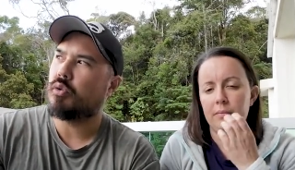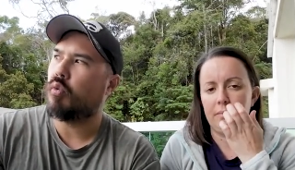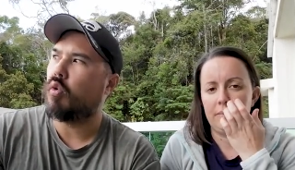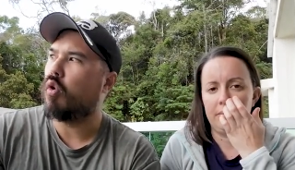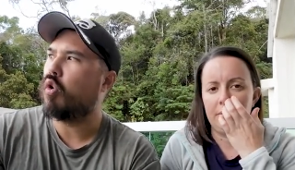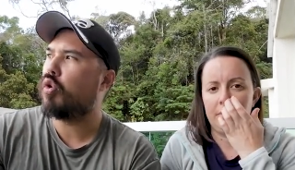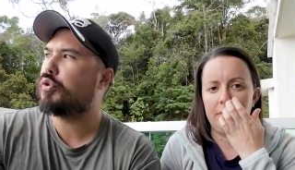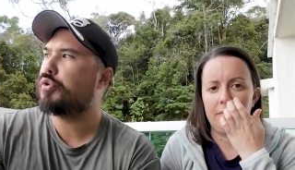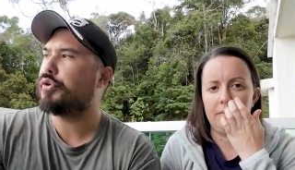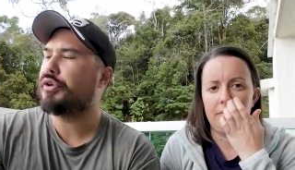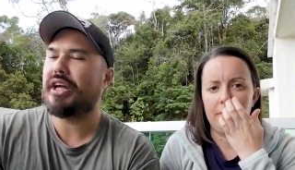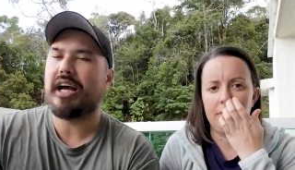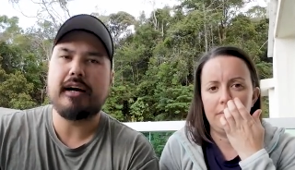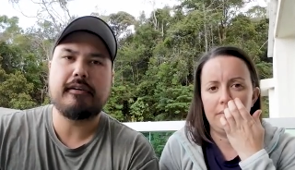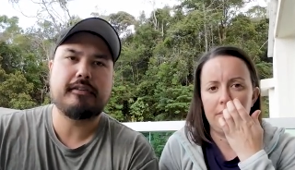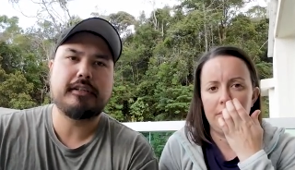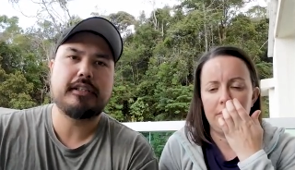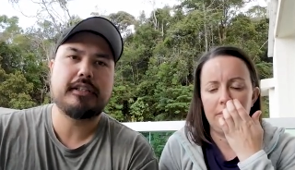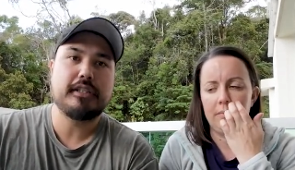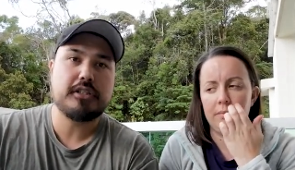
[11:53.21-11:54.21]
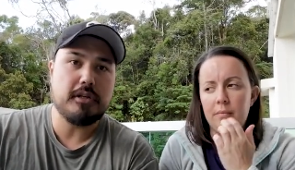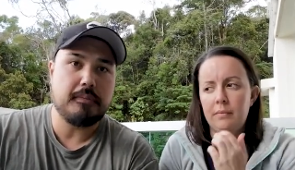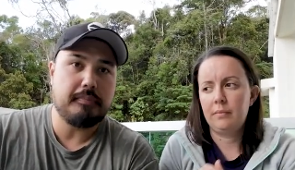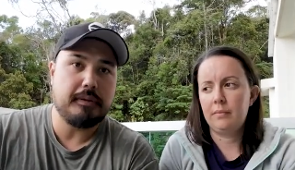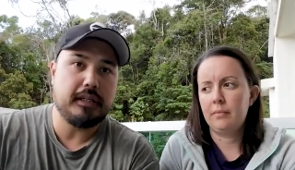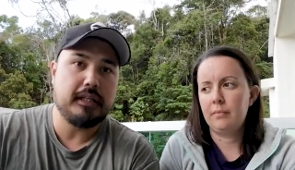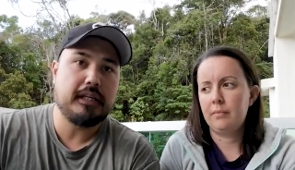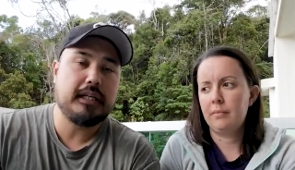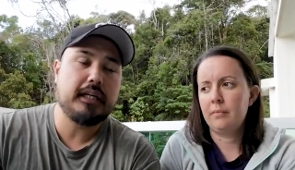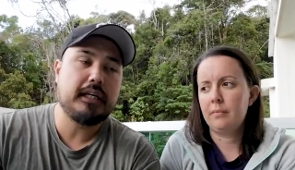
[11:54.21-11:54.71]
Speaker 1: to walk or you have a
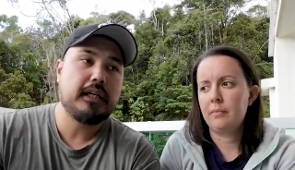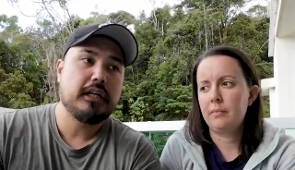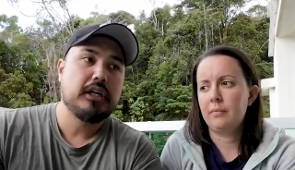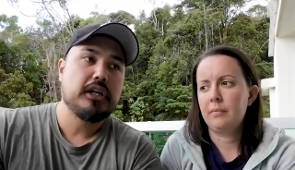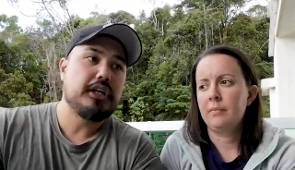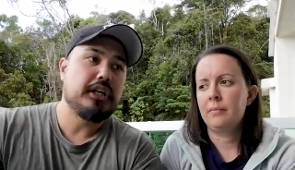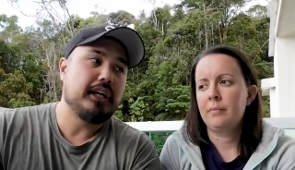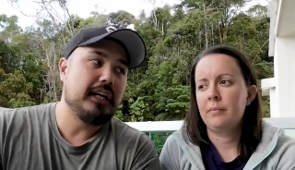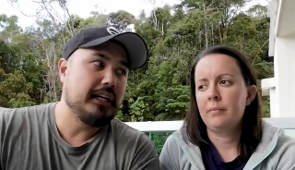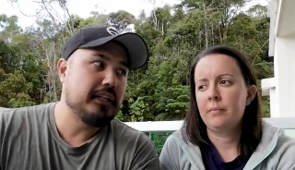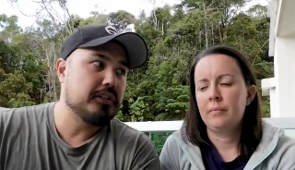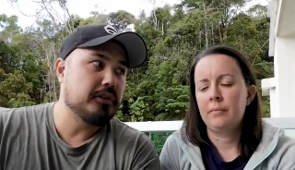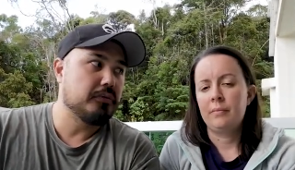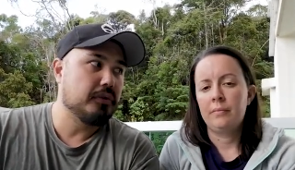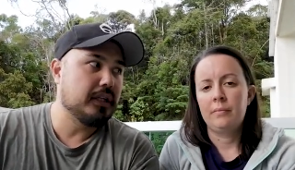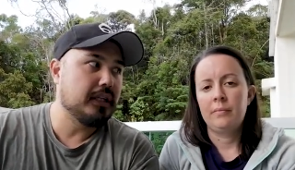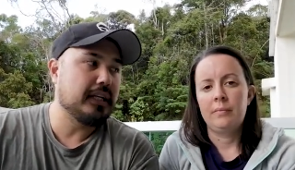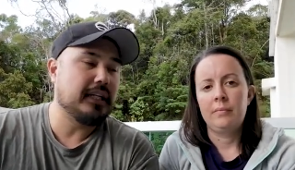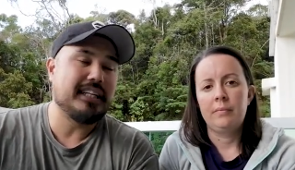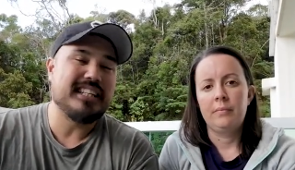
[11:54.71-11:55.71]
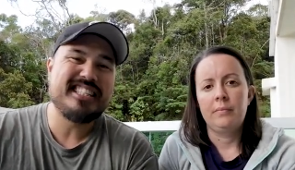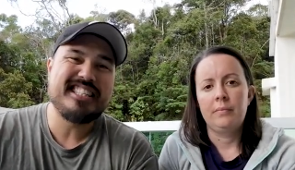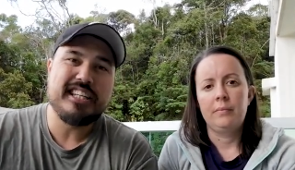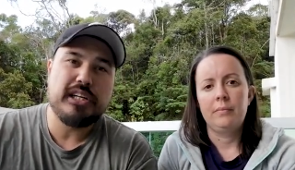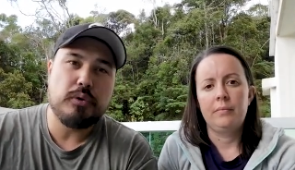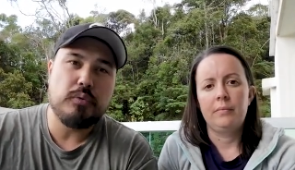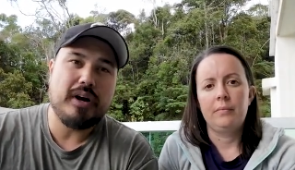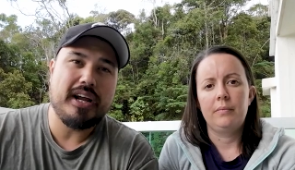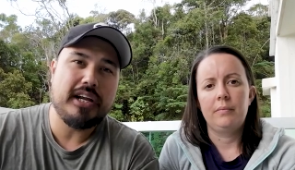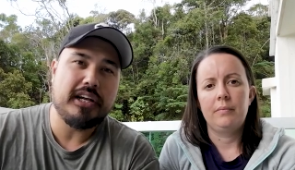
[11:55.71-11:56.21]
disability, you need to really
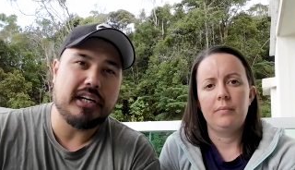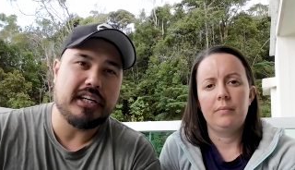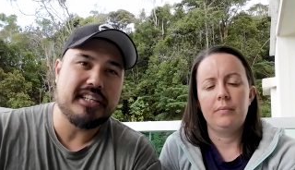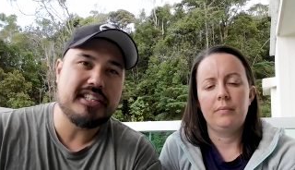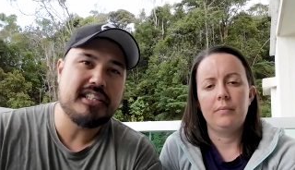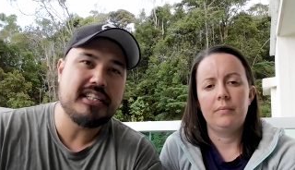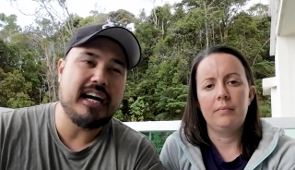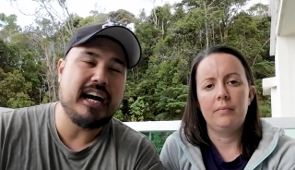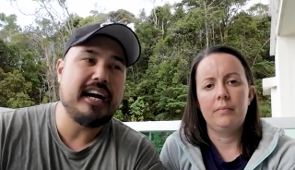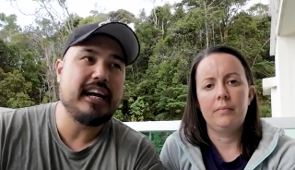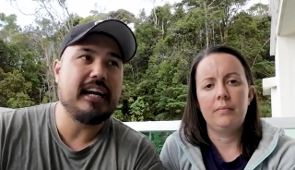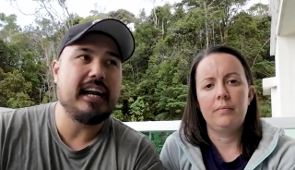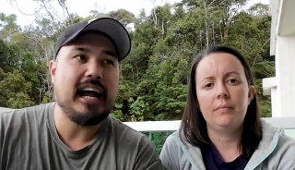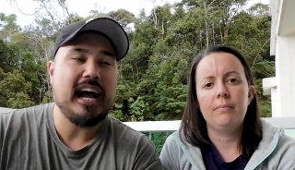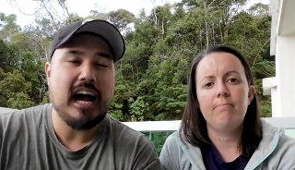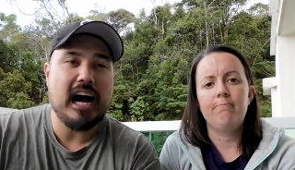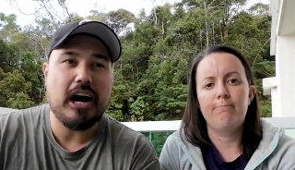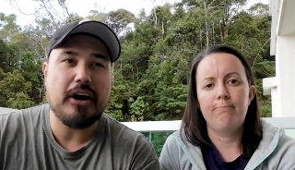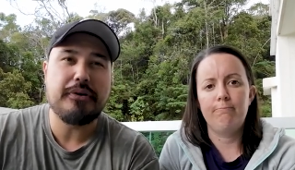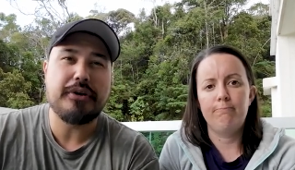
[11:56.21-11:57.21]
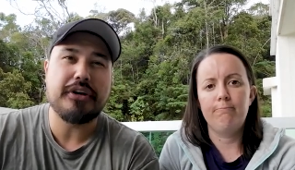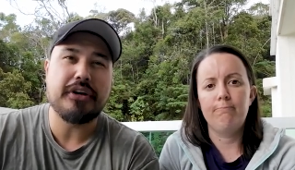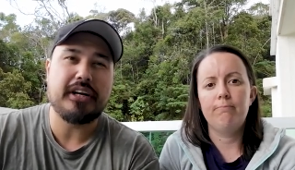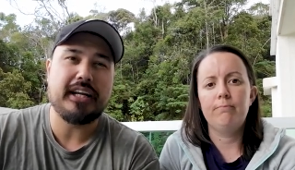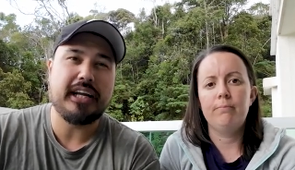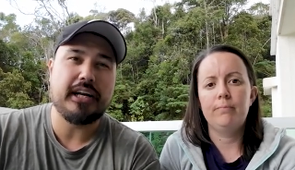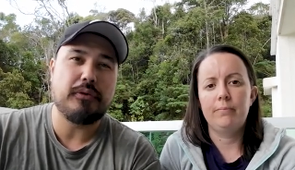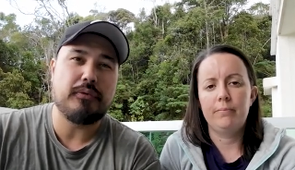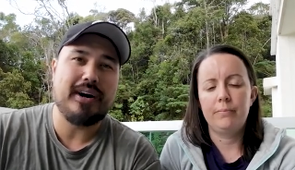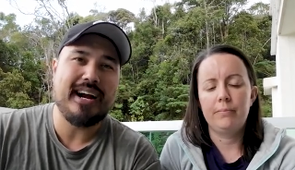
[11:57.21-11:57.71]
consider where you're going to stay and how you're going
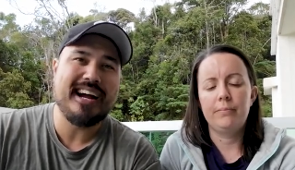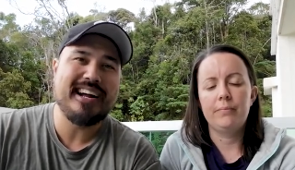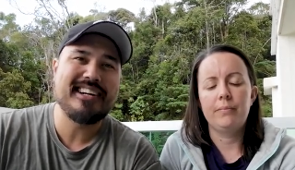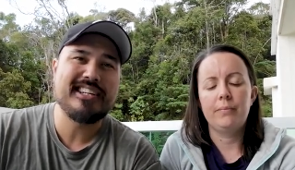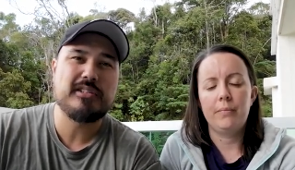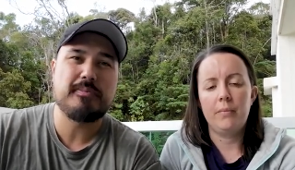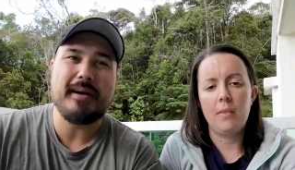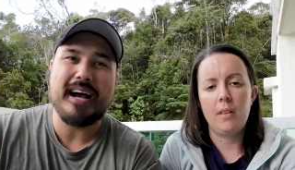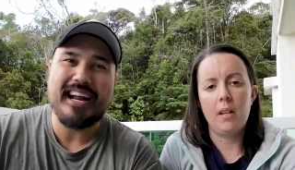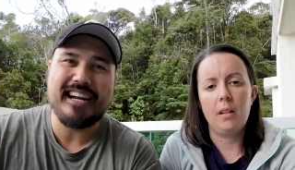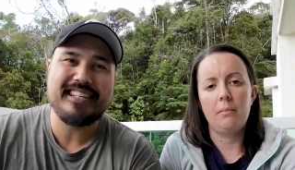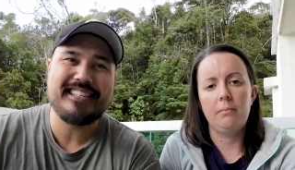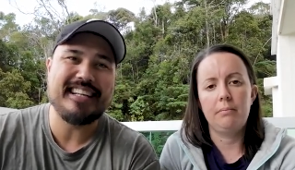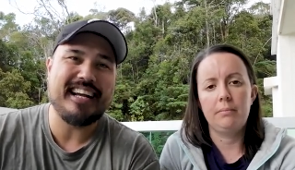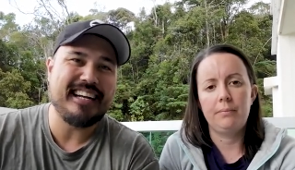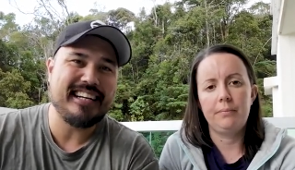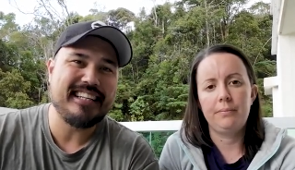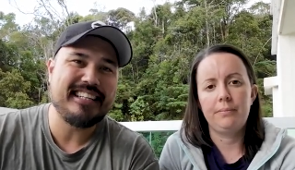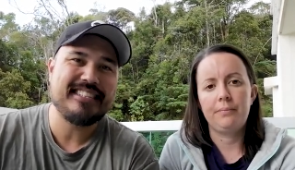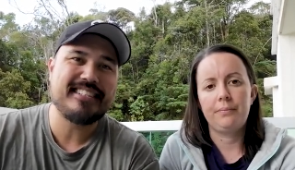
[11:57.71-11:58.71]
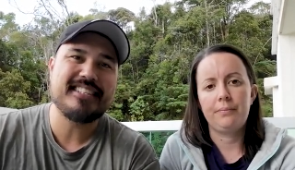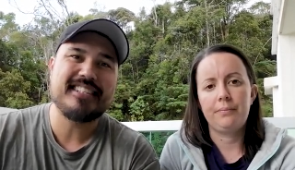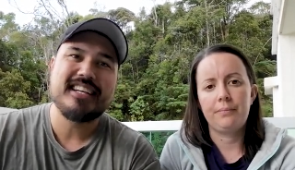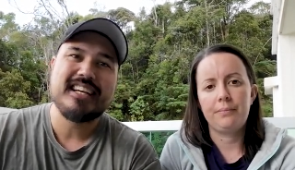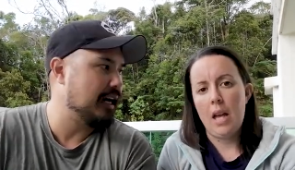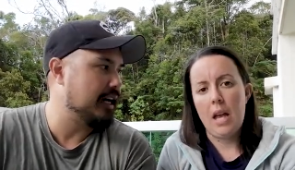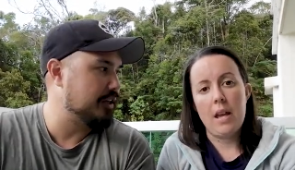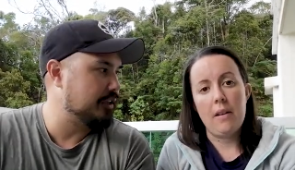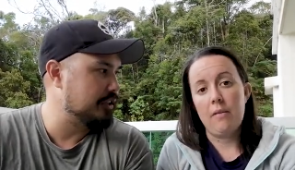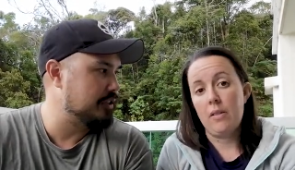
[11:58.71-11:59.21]
to get around, as bad as that is.
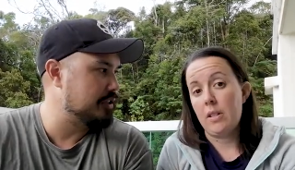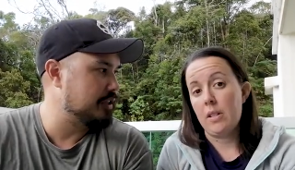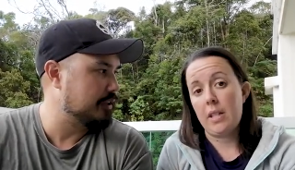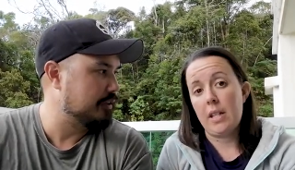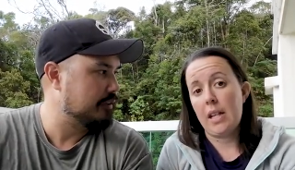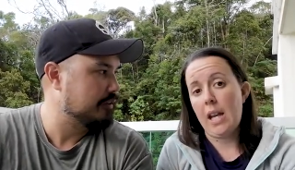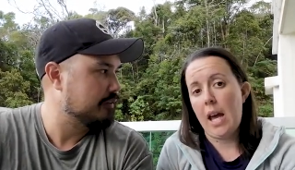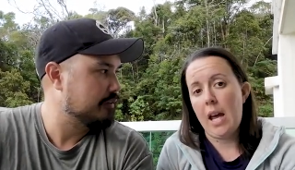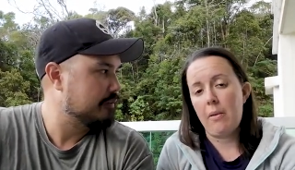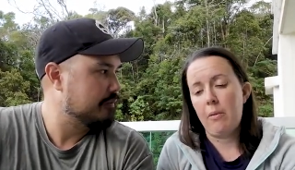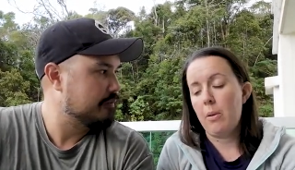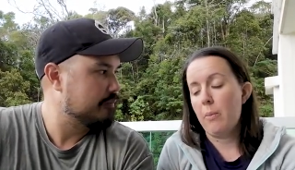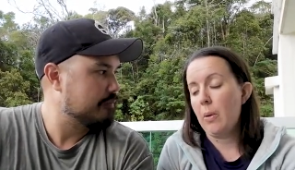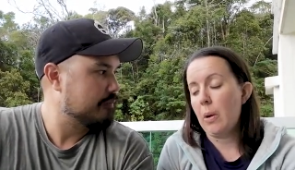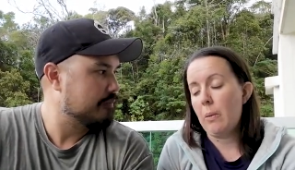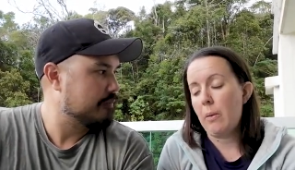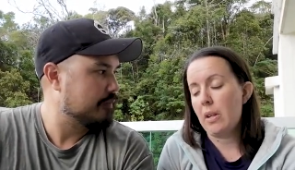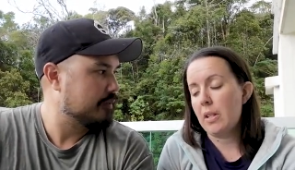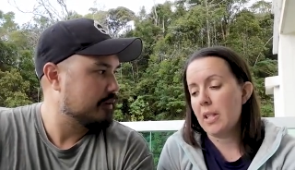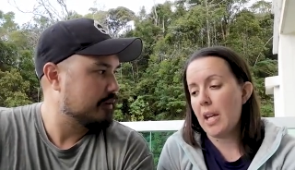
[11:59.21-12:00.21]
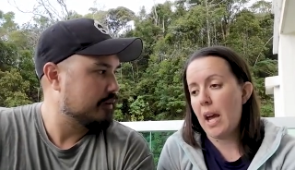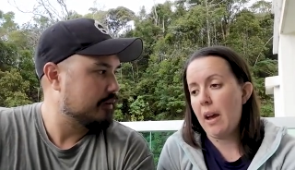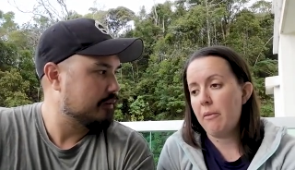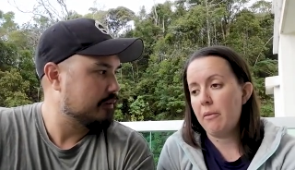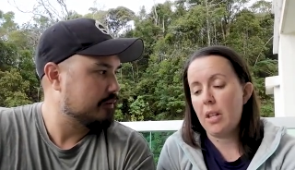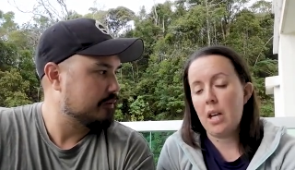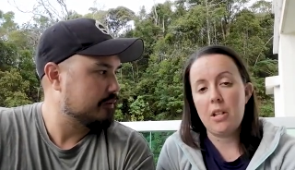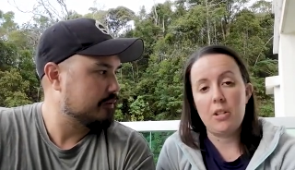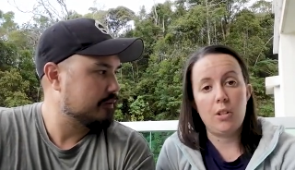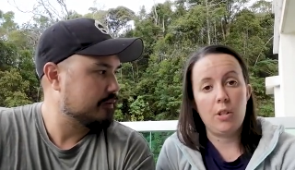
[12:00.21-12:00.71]
Speaker 2: Even today when we went to
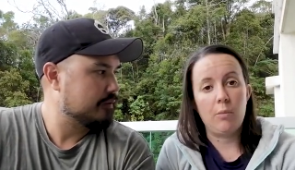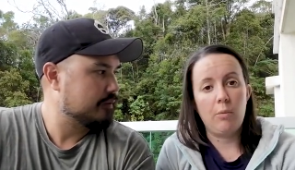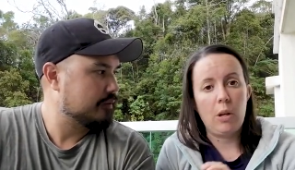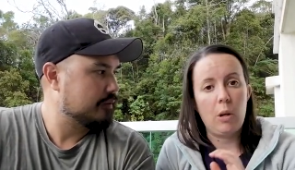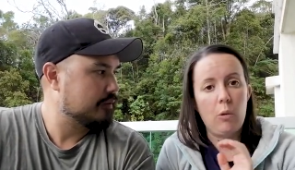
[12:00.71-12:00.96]
have lunch and